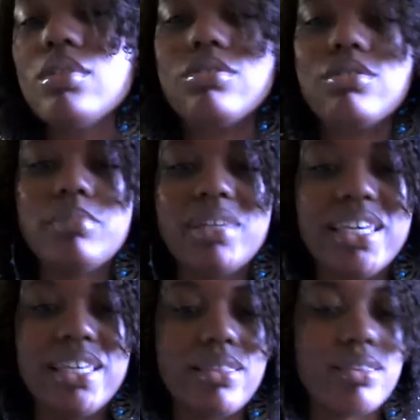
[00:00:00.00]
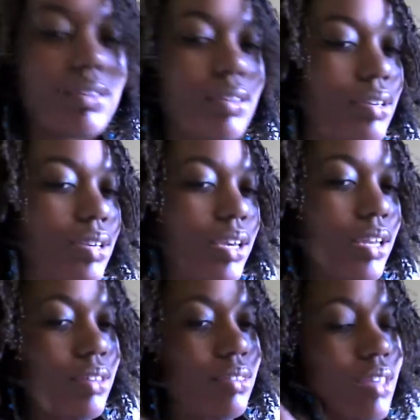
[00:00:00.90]
length,
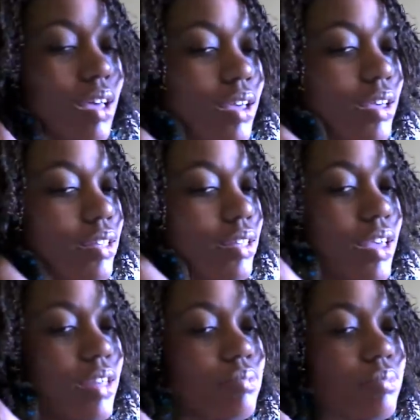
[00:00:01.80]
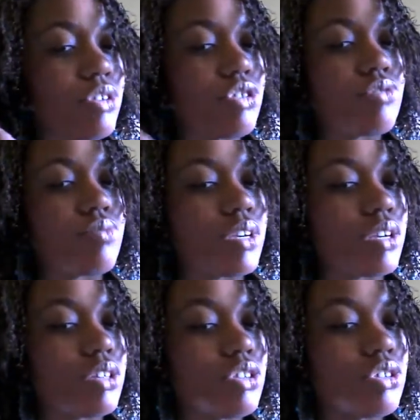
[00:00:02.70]
and it's not as much
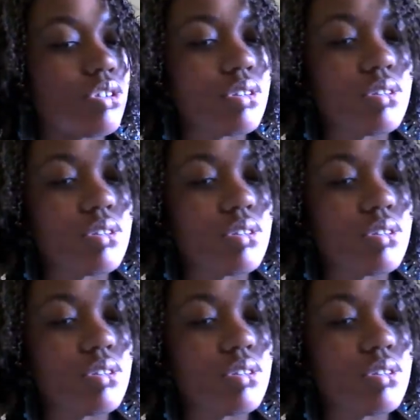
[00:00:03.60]
shrinkage.